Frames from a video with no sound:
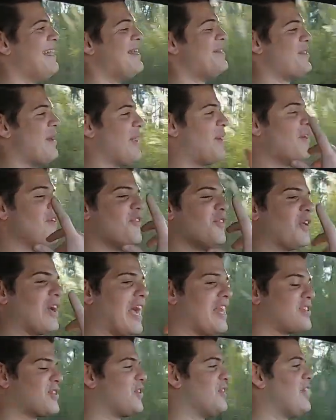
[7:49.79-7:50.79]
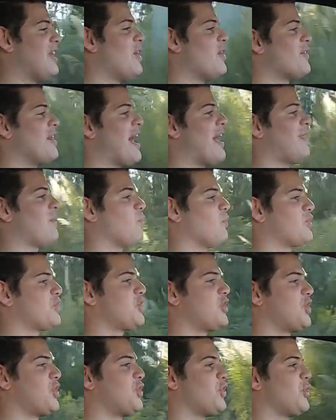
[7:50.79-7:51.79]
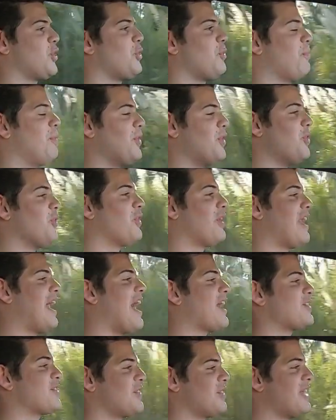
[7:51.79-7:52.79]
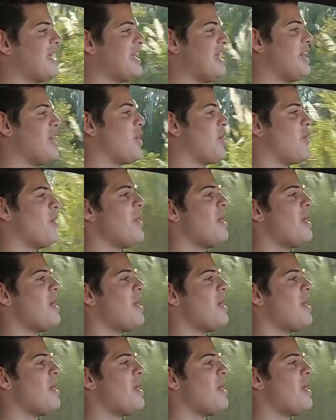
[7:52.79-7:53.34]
So I don't know if you guys could hear that, but you could actually hear